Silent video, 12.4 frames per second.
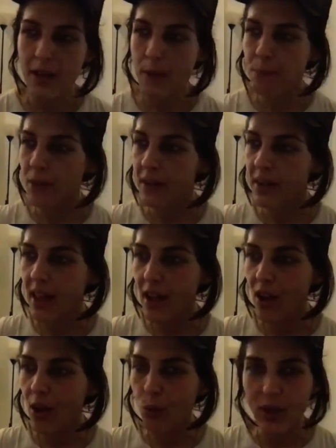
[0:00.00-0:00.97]
but
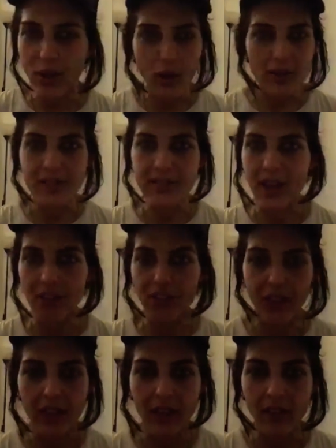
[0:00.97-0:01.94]
we've got to start
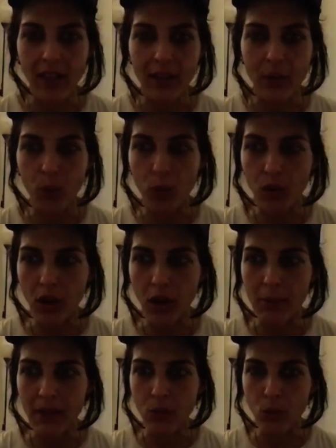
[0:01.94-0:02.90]
thinking like, I
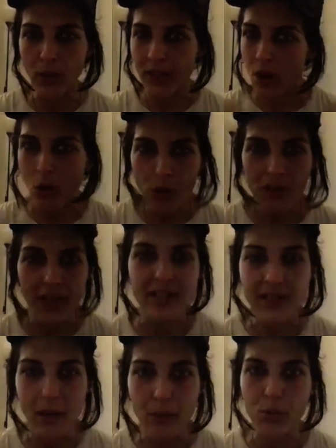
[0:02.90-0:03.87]
mean, we know these
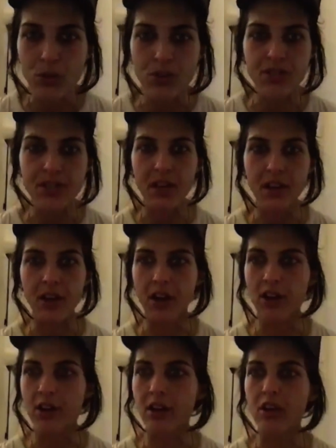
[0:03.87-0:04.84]
numbers are,
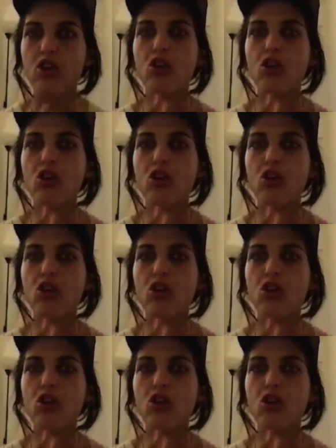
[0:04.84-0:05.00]
are